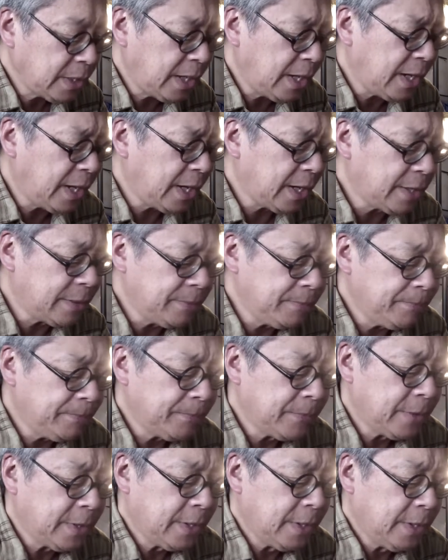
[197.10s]
And
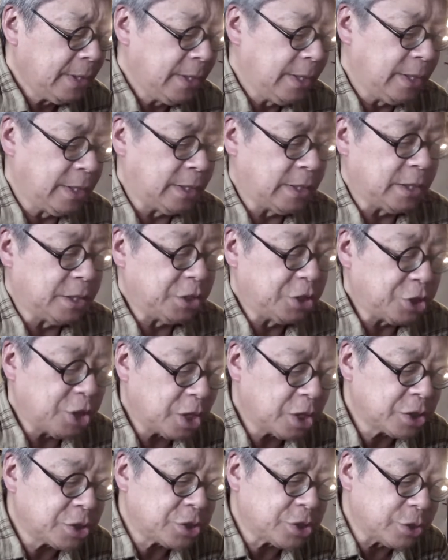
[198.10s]
in
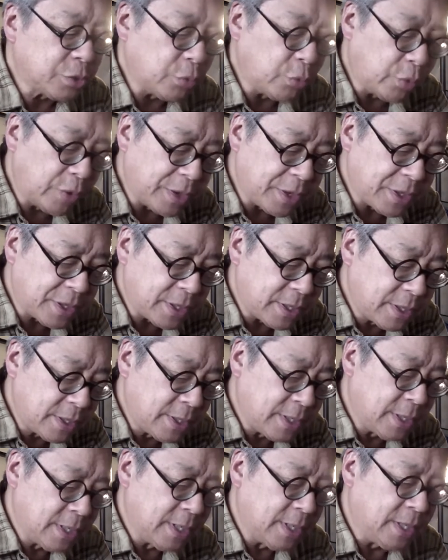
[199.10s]
conjunction with
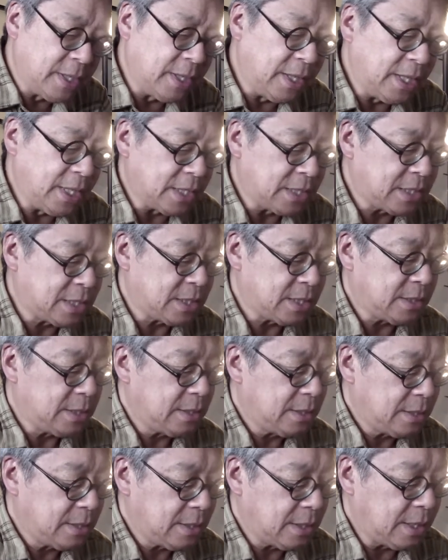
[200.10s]
this
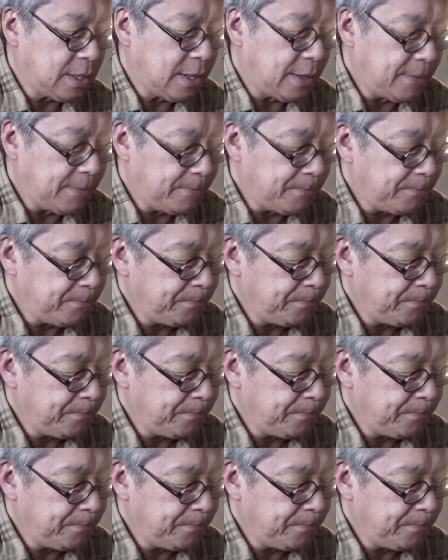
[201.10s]
um,